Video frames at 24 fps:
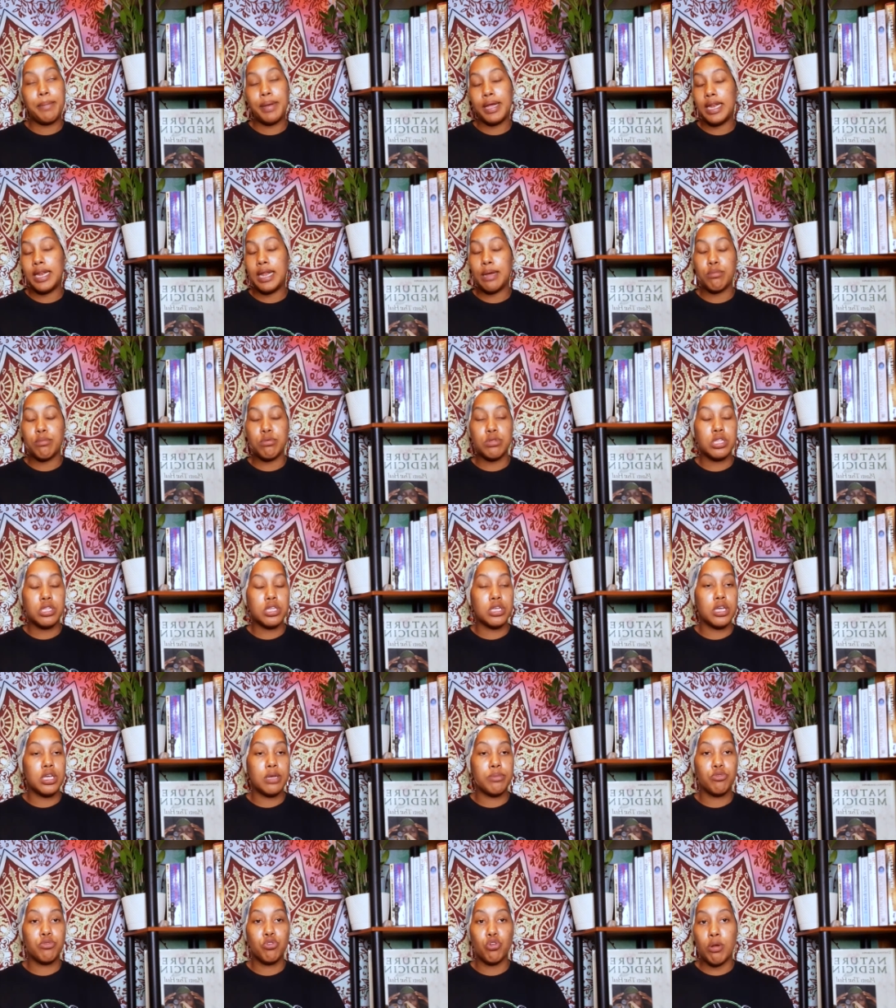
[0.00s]
being able to
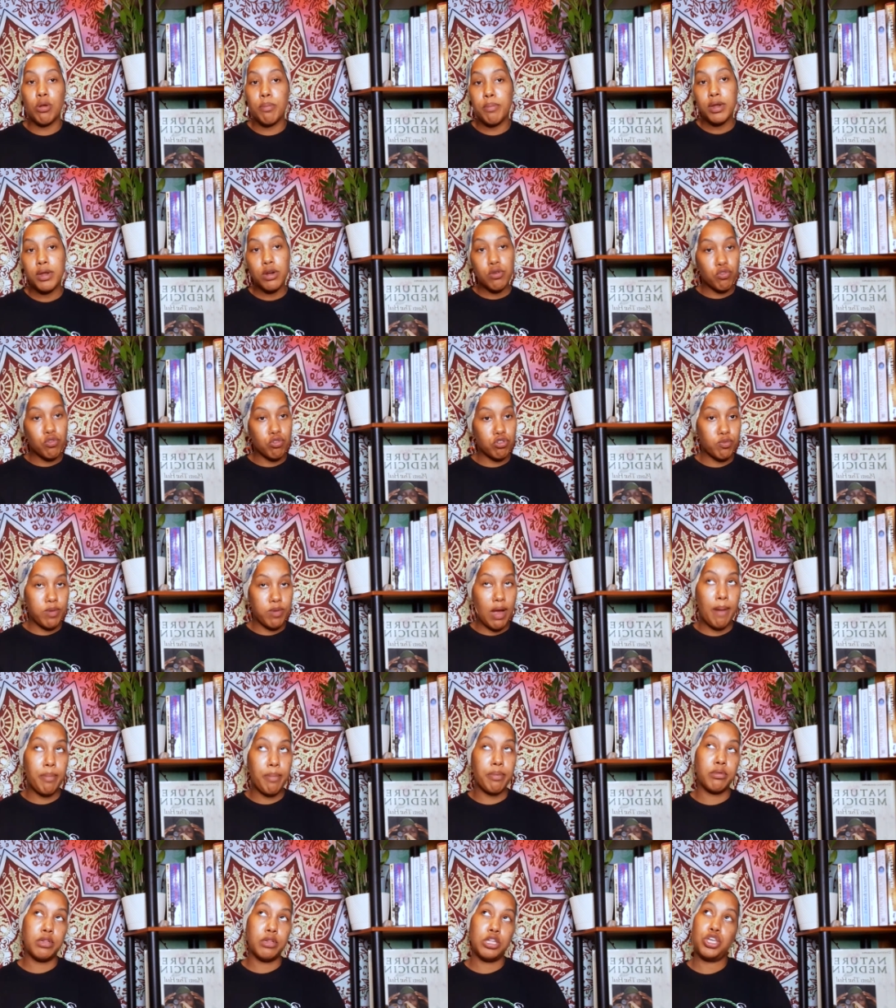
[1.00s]
absorb minerals
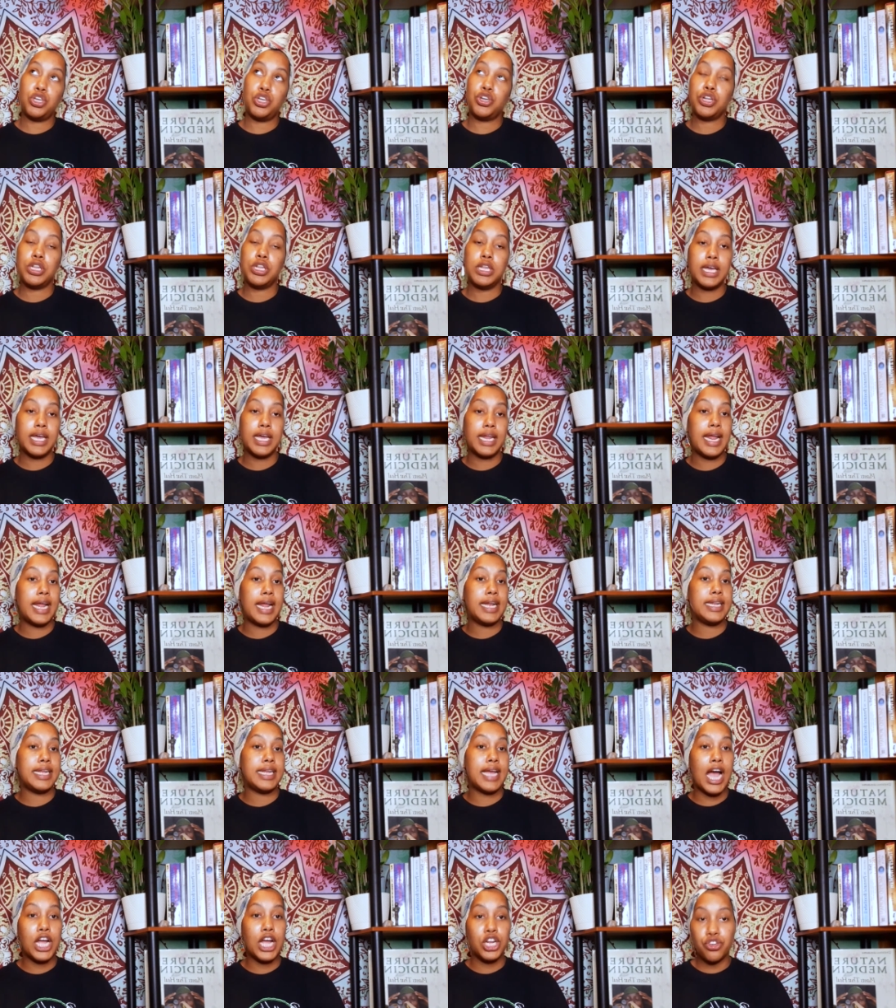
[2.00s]
properly, you're looking at
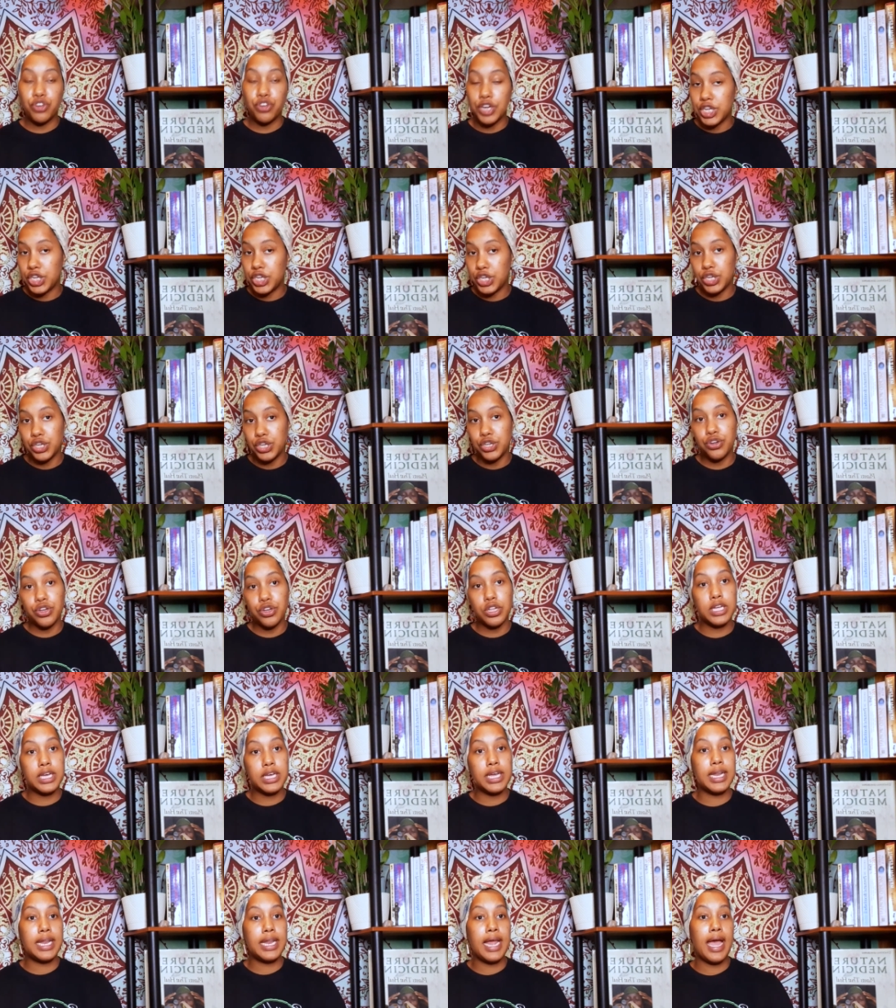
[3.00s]
dehydration, you're
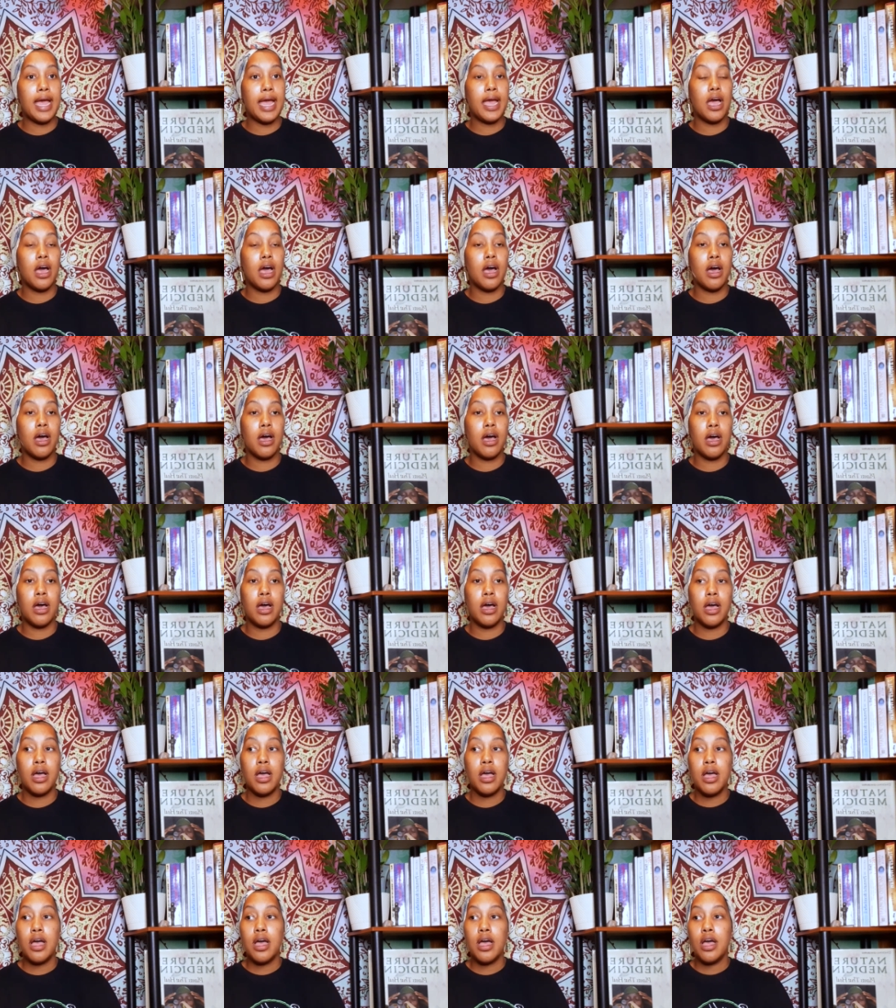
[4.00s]
looking at uh,
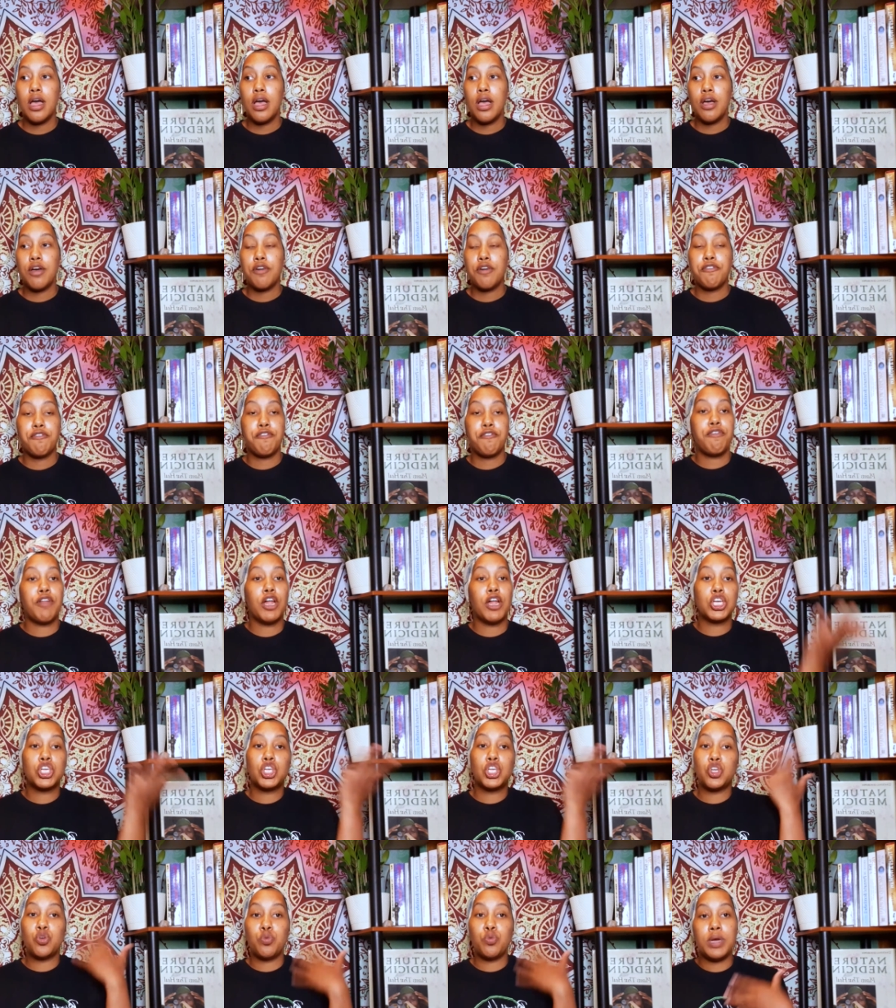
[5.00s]

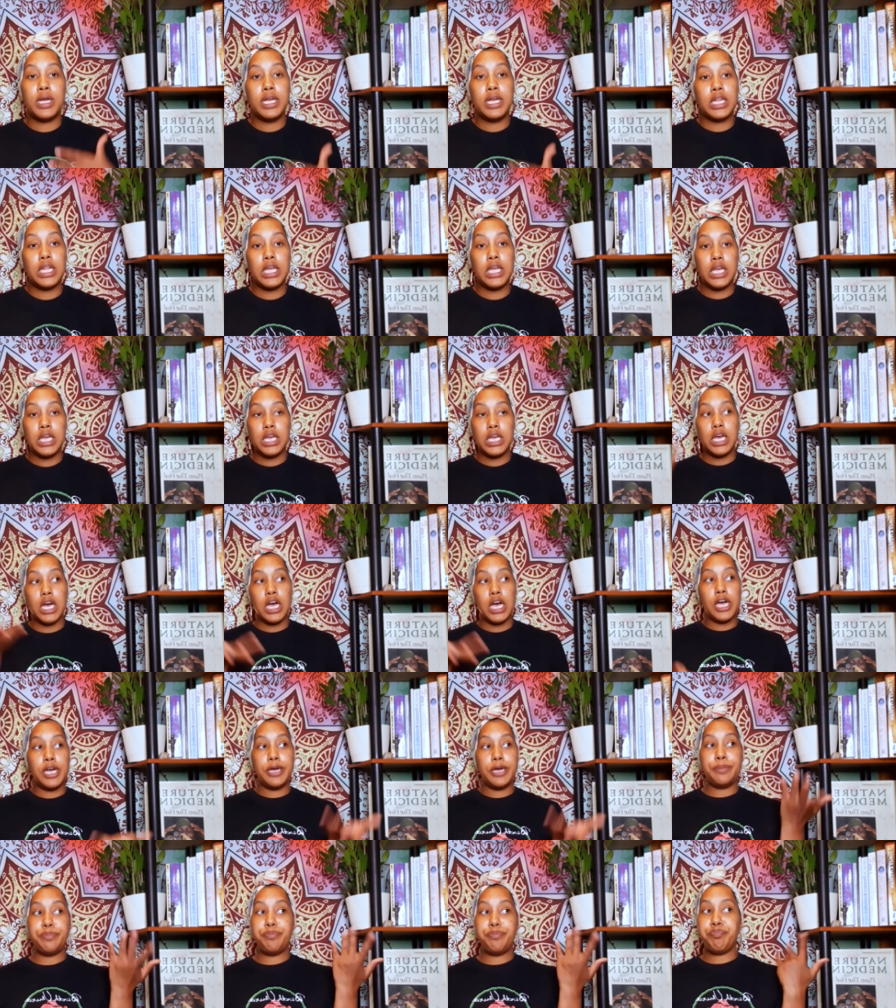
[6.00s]
fluctuating
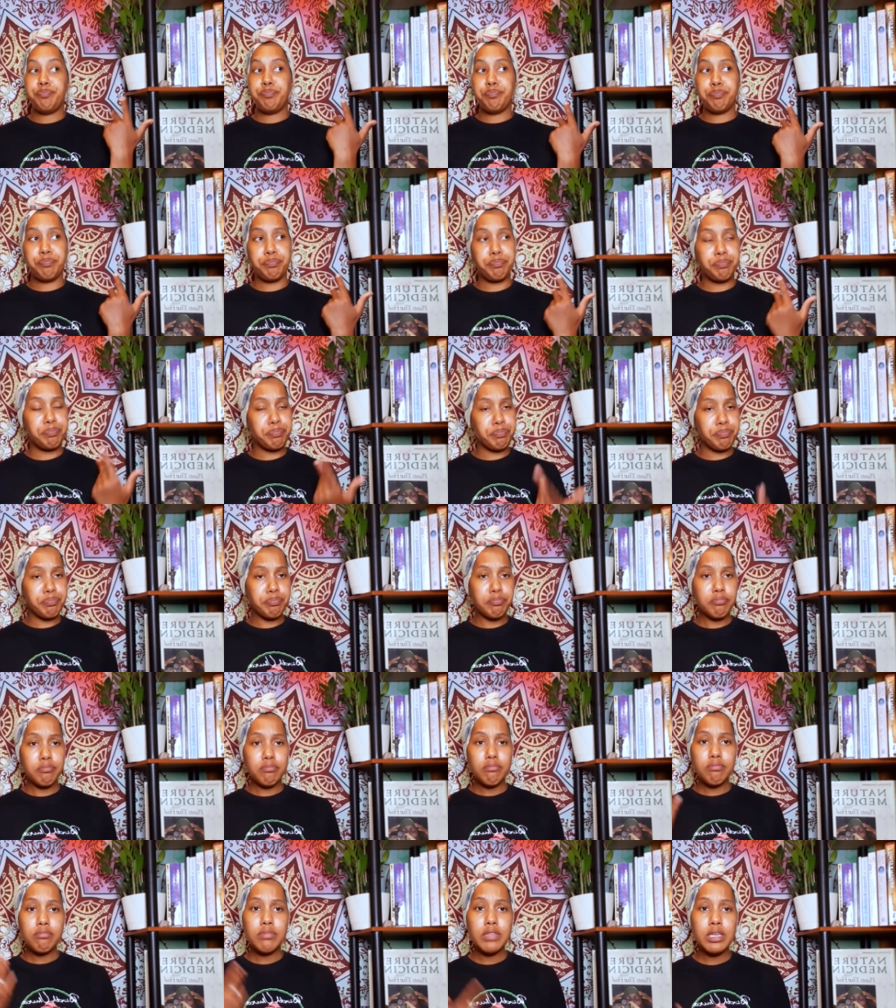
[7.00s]
um,
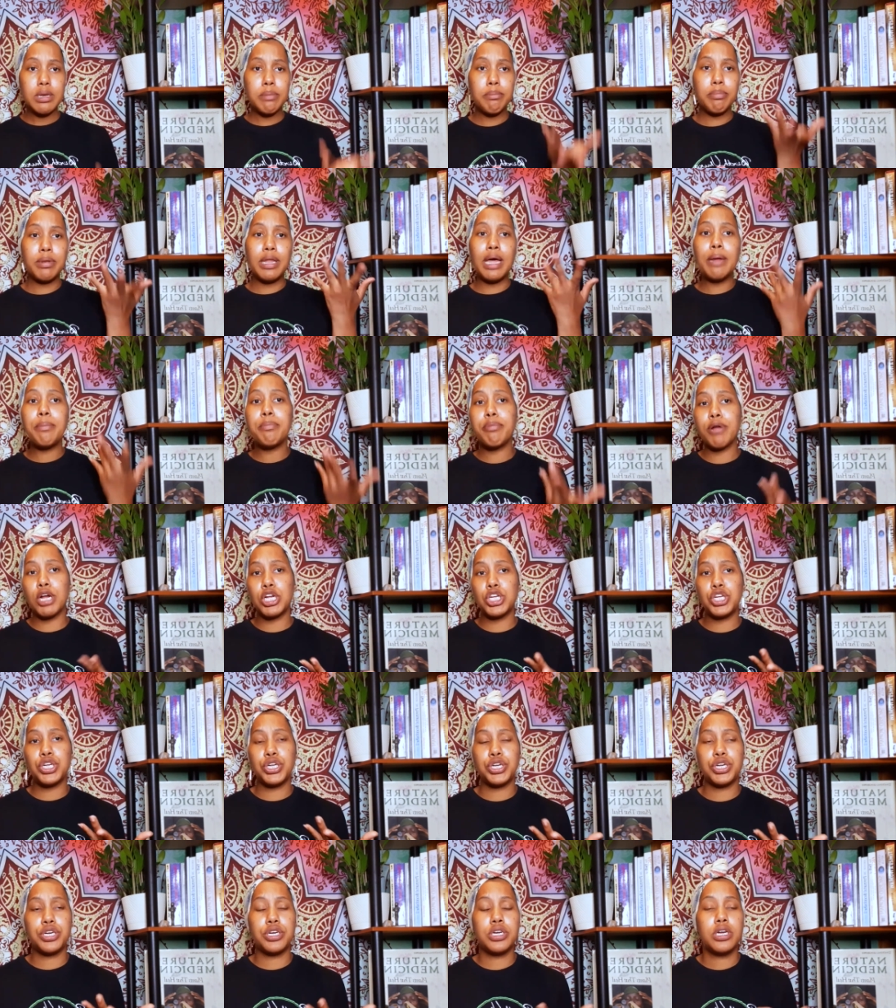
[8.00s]
blood
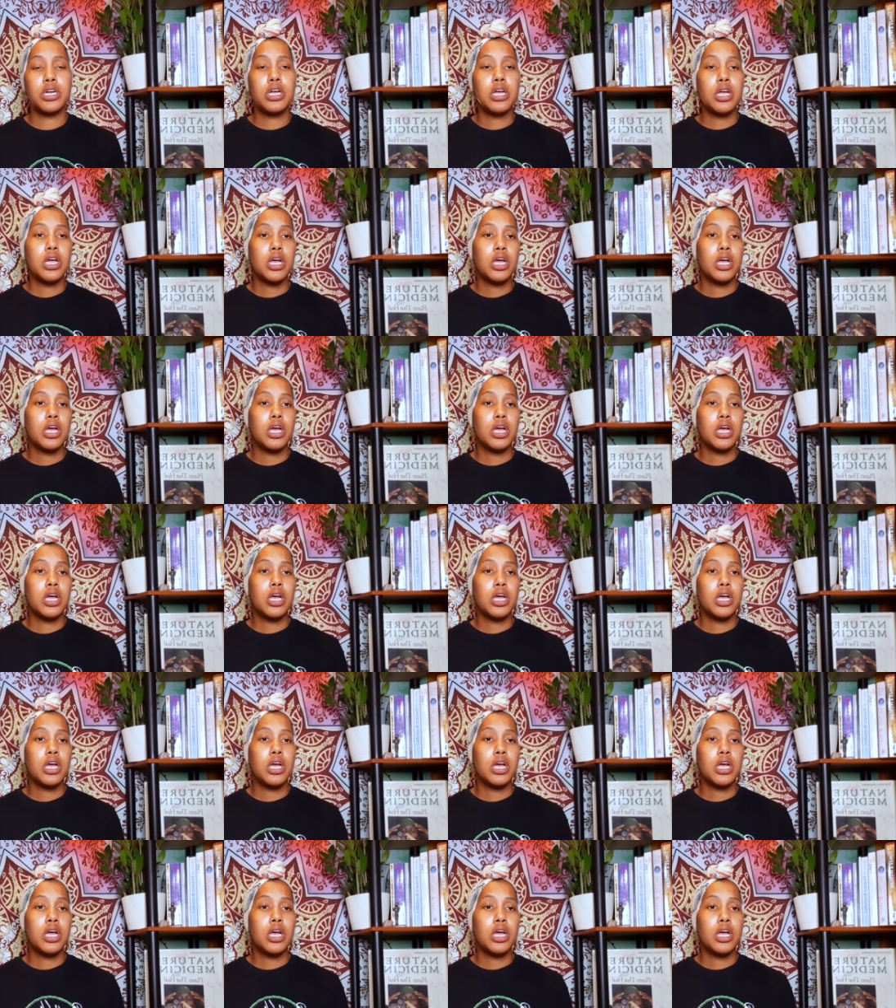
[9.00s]
pressure,